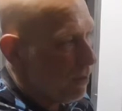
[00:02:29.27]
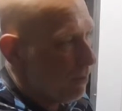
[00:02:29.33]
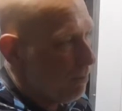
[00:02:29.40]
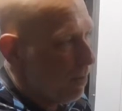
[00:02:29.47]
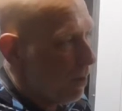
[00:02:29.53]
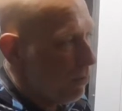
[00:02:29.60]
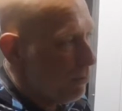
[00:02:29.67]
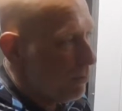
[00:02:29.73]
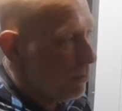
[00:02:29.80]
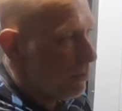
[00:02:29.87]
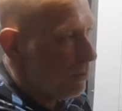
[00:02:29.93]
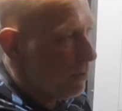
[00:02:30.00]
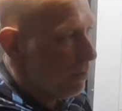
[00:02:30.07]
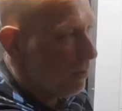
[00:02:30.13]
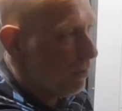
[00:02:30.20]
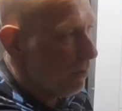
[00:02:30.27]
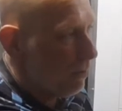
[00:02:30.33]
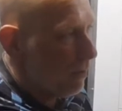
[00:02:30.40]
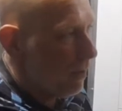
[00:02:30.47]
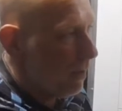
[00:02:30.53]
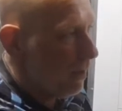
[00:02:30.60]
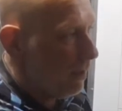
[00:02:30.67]
our posts,
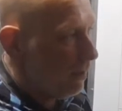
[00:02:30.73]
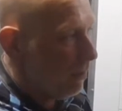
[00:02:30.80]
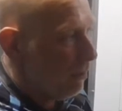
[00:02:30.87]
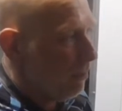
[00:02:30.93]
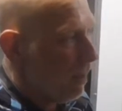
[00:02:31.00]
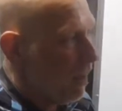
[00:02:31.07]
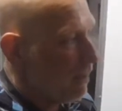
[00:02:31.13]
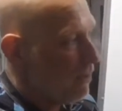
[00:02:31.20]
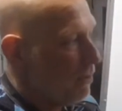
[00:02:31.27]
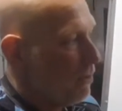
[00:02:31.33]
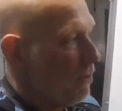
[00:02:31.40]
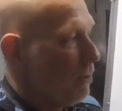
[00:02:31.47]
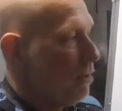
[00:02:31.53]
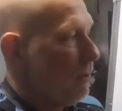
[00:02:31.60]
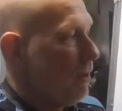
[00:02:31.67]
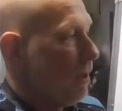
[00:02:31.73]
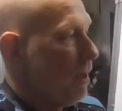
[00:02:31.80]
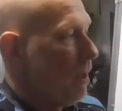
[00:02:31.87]
okay, our monster,